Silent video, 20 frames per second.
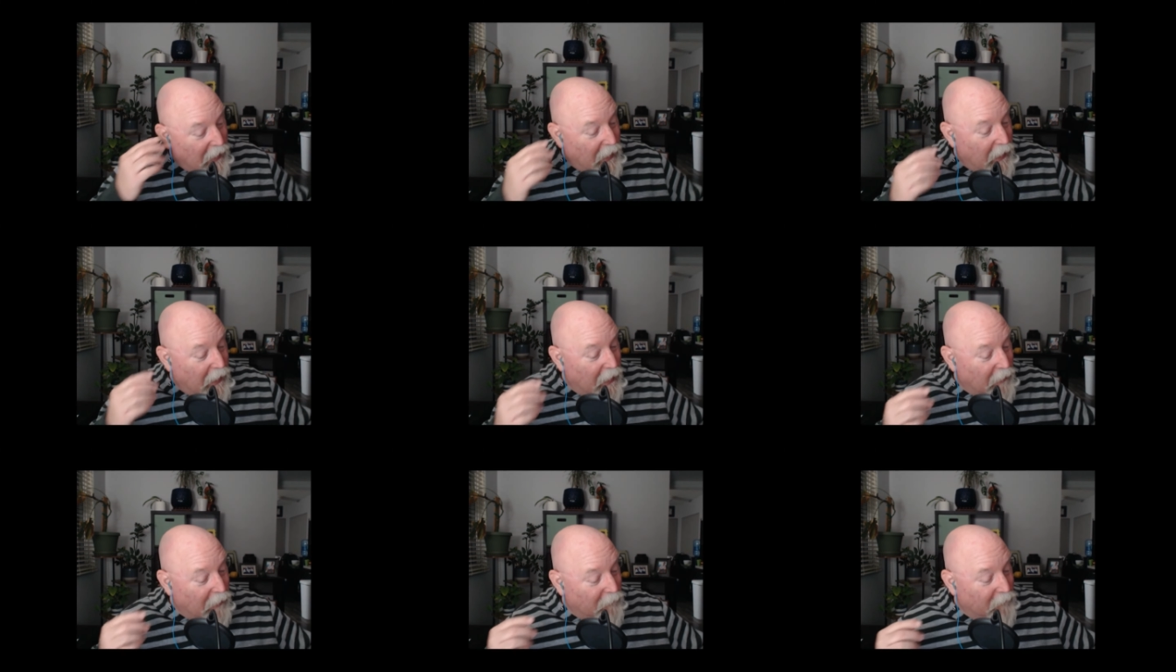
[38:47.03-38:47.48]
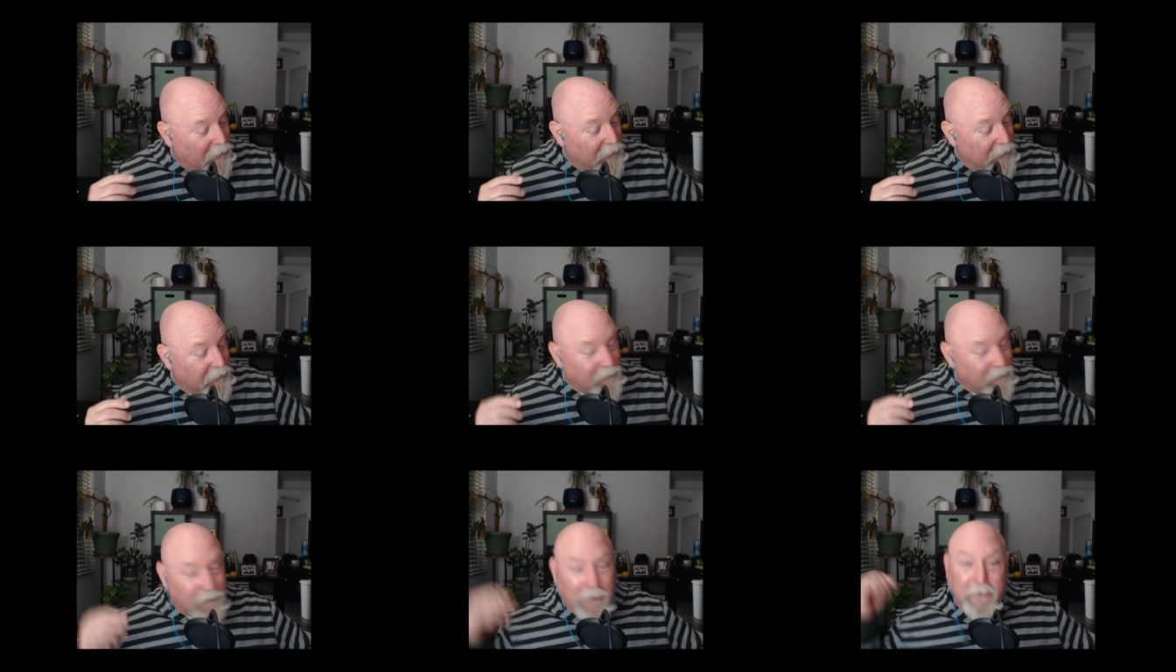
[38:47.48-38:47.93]
Um,
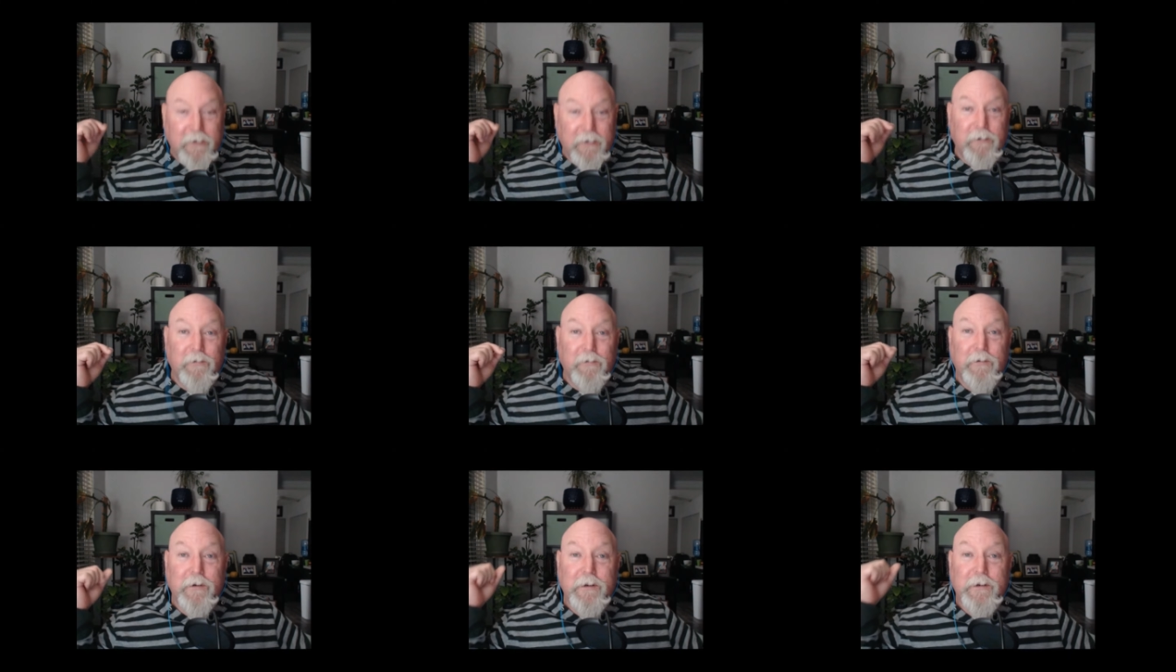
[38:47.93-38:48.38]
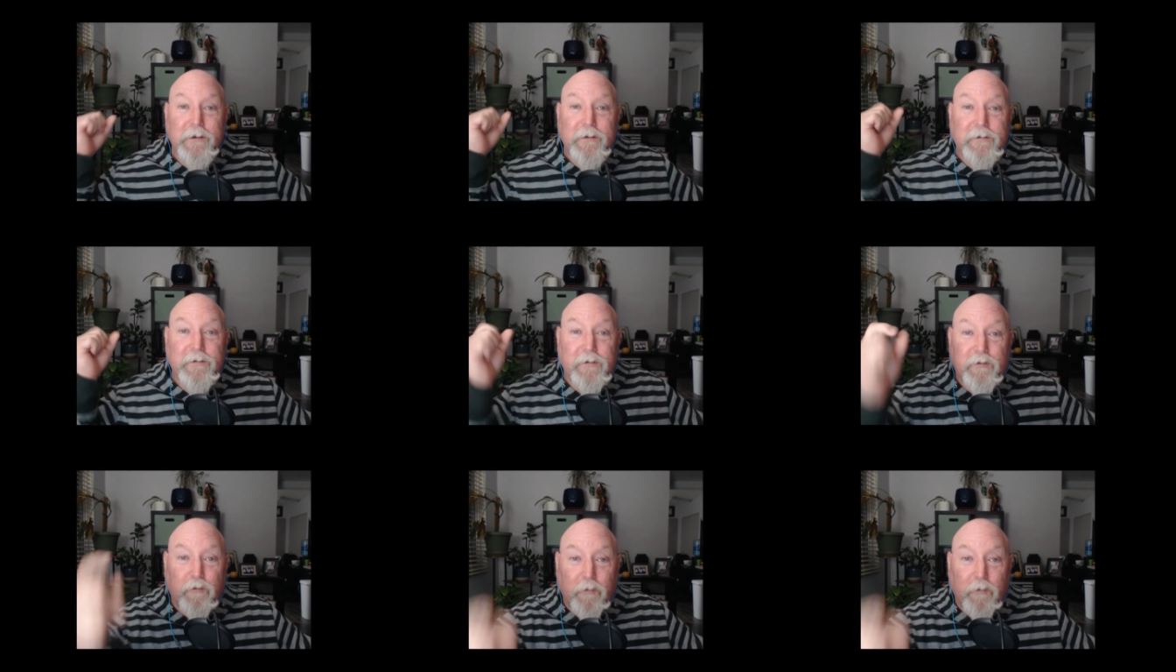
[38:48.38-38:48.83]
thank you
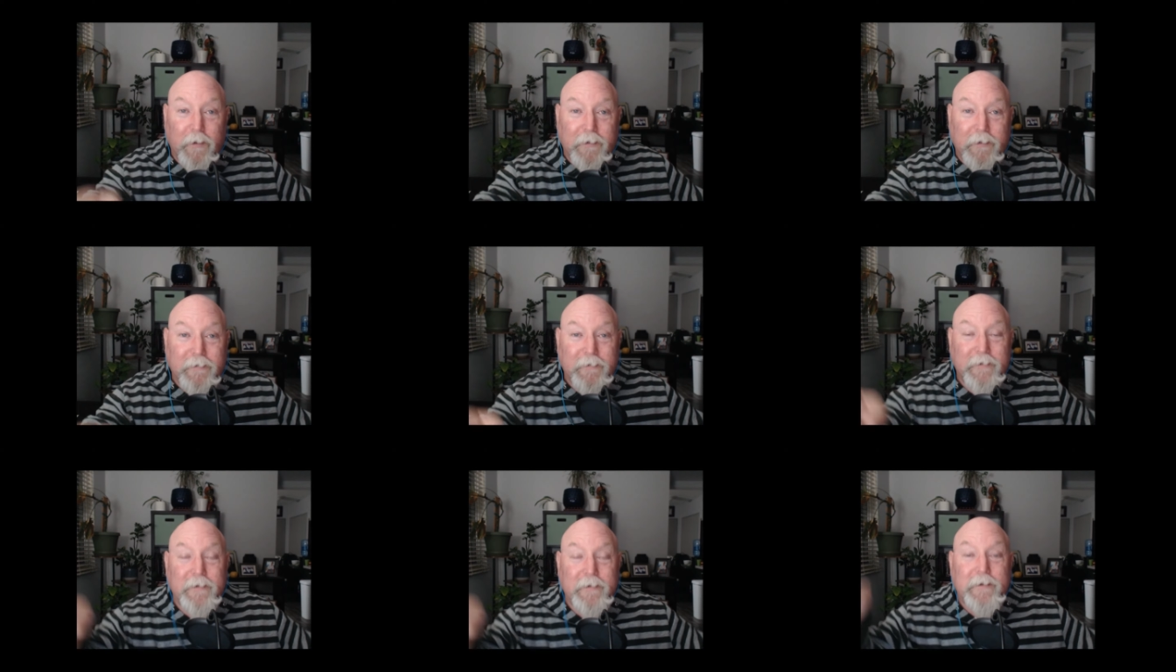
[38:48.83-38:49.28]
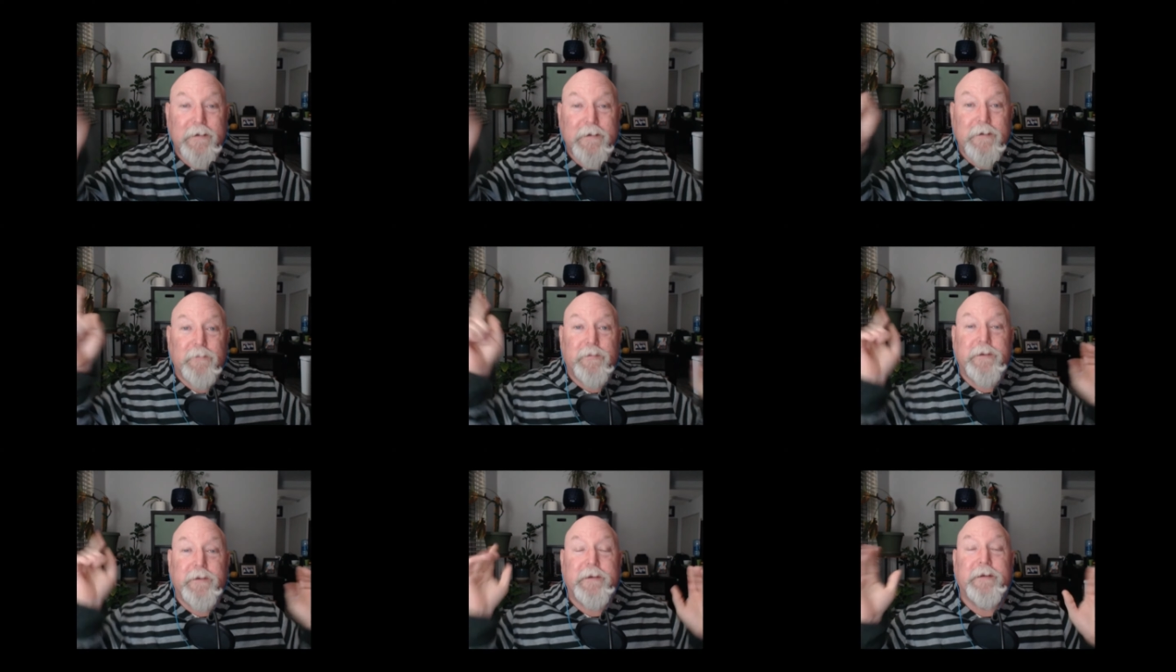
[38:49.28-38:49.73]
to Chris.
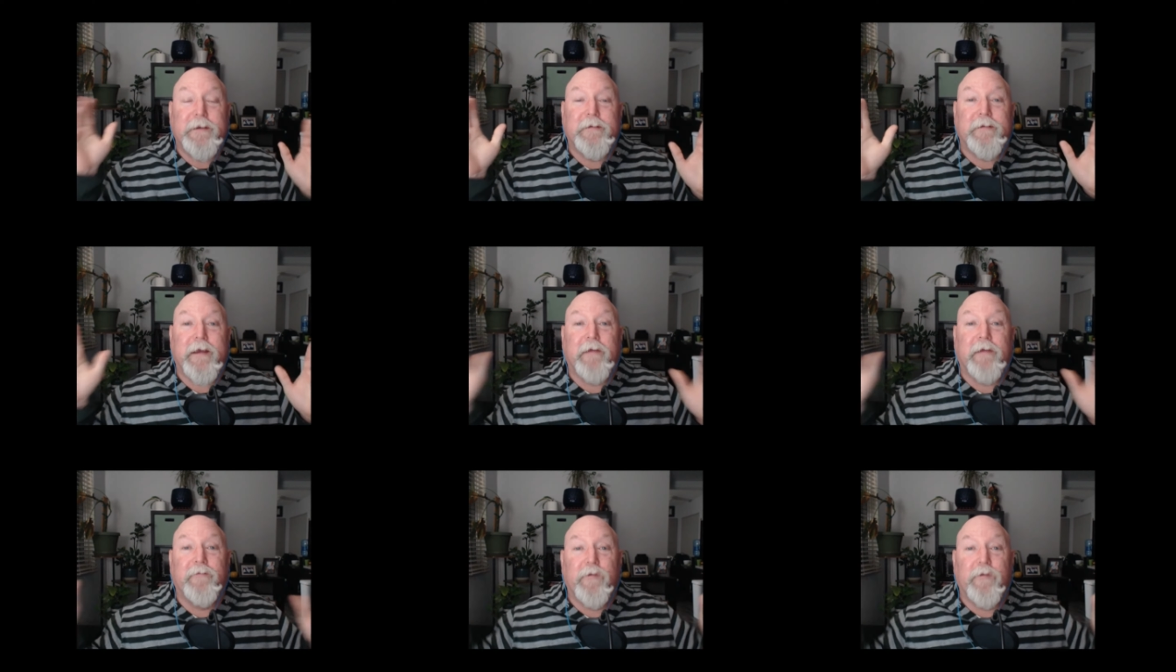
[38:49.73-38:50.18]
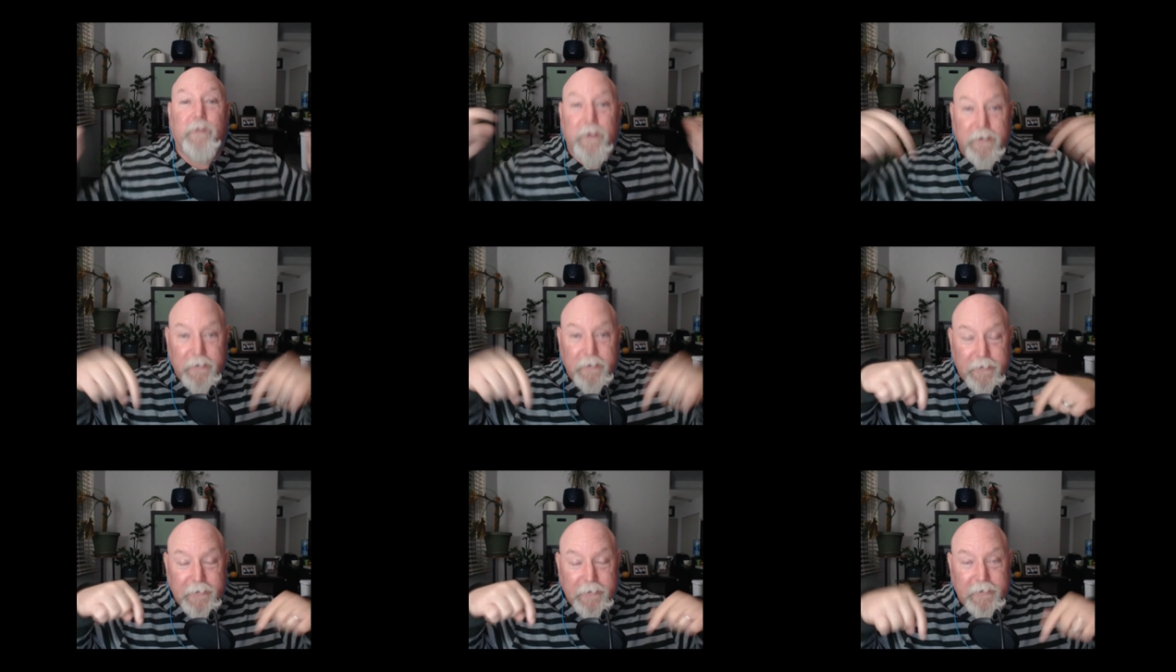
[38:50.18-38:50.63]
Please,
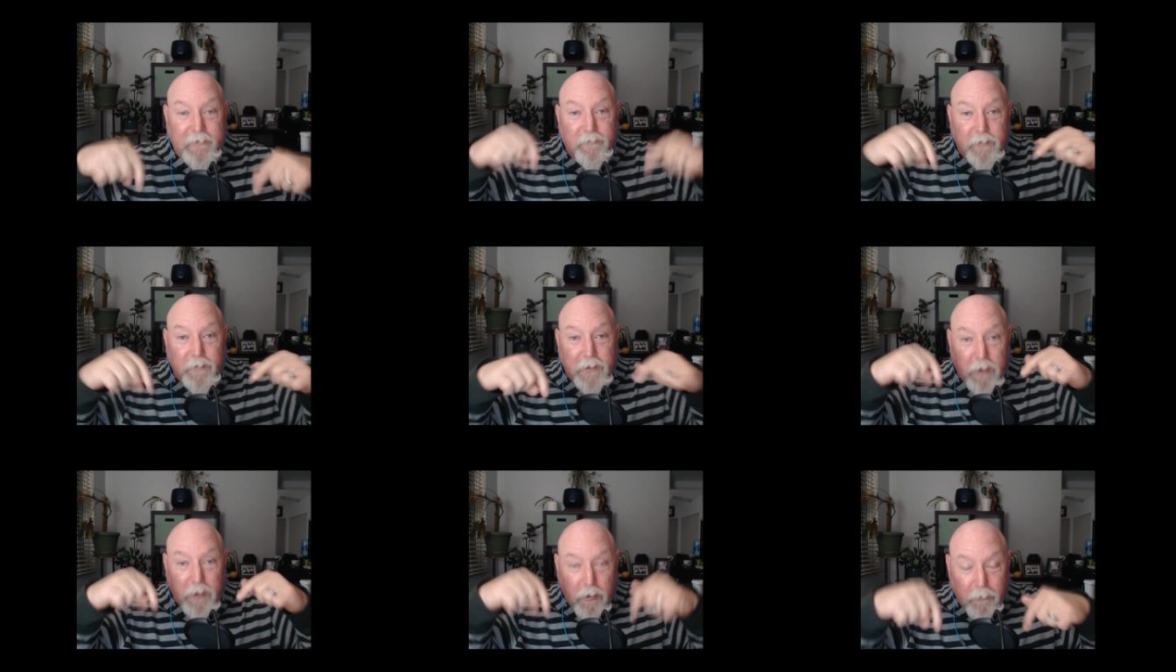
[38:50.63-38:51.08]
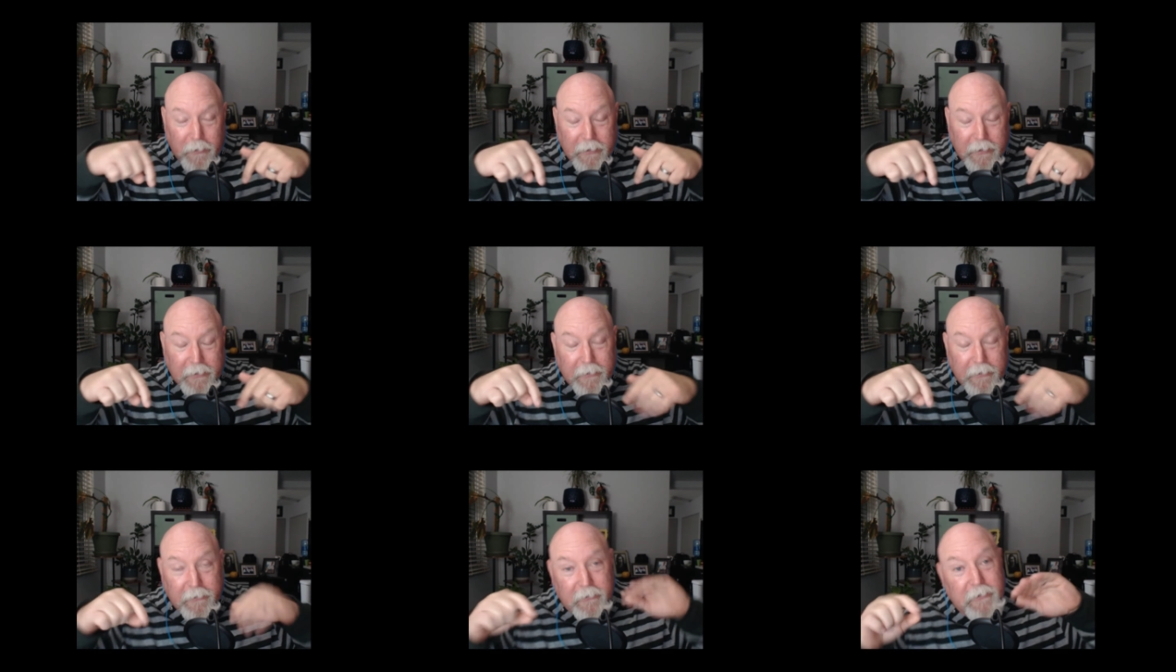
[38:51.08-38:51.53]
everyone, links below
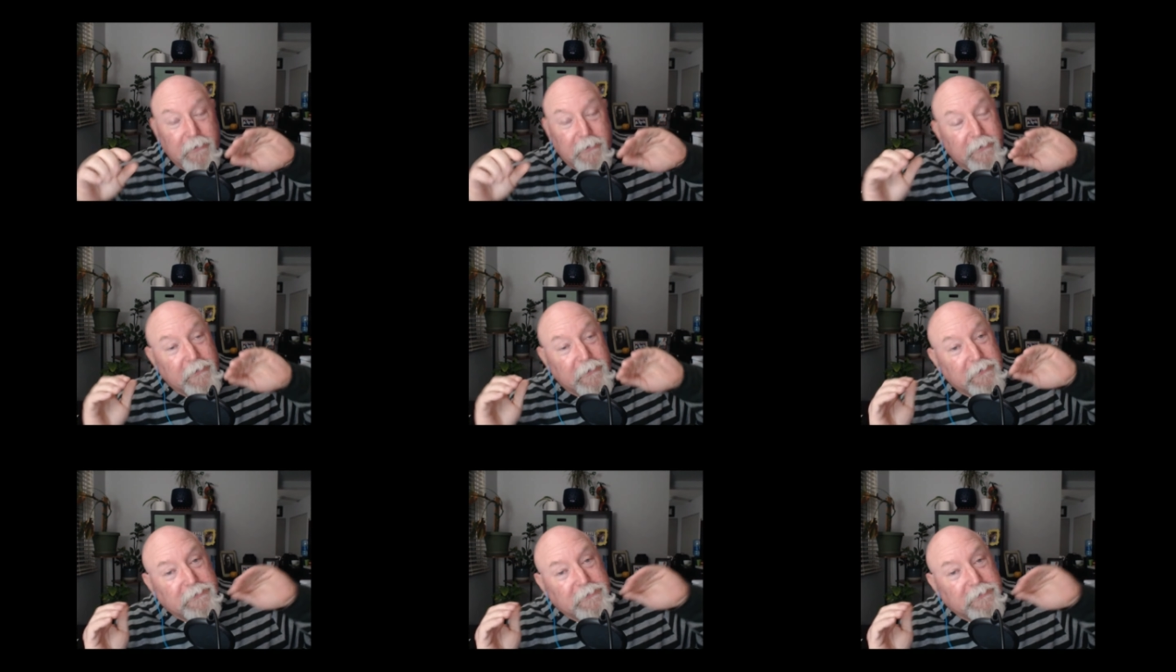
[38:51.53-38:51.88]
me here.